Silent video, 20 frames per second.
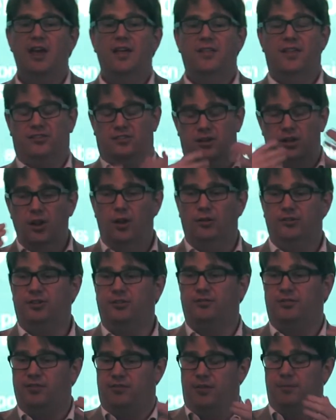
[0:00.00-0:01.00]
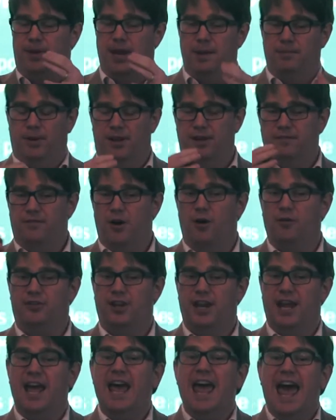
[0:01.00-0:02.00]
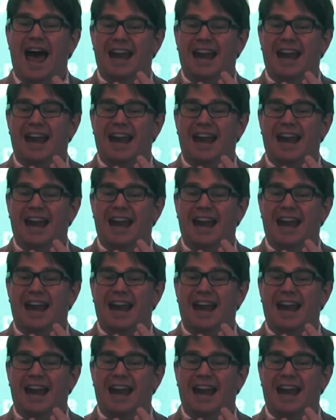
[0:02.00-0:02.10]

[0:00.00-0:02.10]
There's lots of different people involved in it.